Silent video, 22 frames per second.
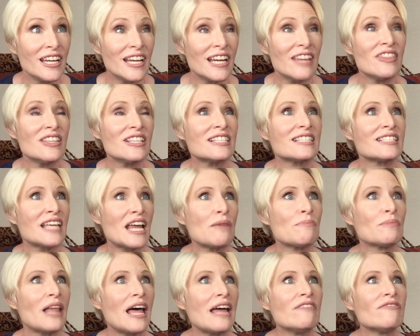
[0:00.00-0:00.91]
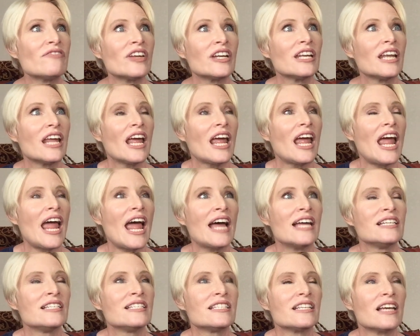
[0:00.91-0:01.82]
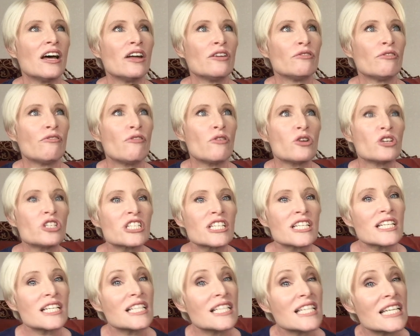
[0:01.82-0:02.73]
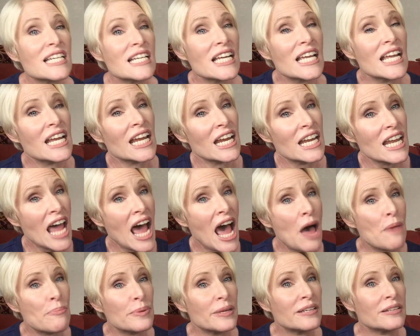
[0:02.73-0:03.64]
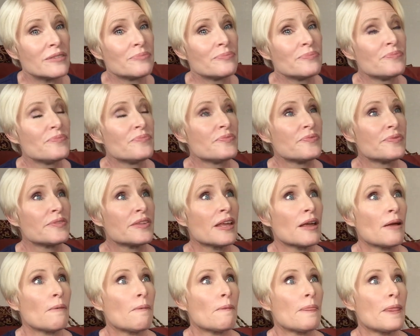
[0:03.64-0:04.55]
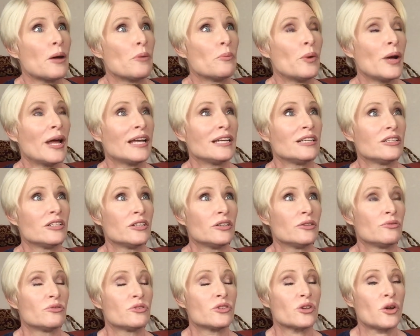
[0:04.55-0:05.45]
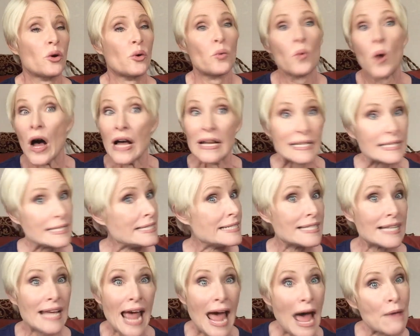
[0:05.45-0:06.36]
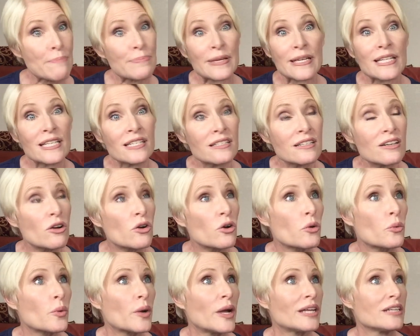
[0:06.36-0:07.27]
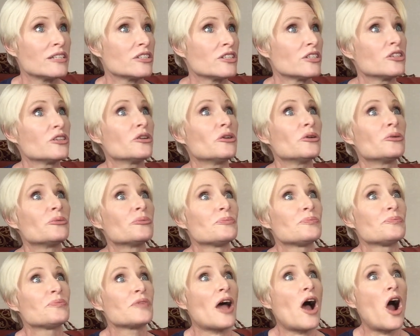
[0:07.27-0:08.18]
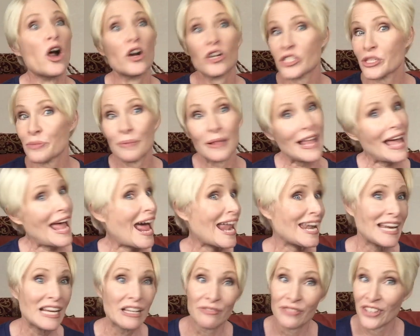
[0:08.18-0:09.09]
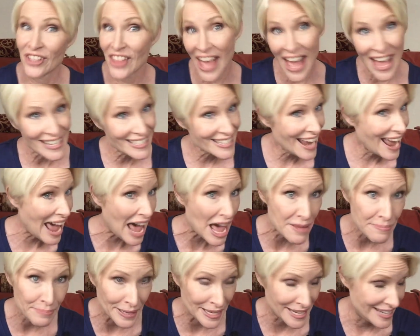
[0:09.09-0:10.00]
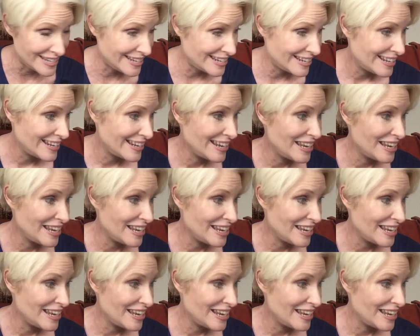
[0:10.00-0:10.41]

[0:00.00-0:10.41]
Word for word: in the same life. And, and unfortunately, it can happen when you don't want it to happen or when you aren't planning for that to happen.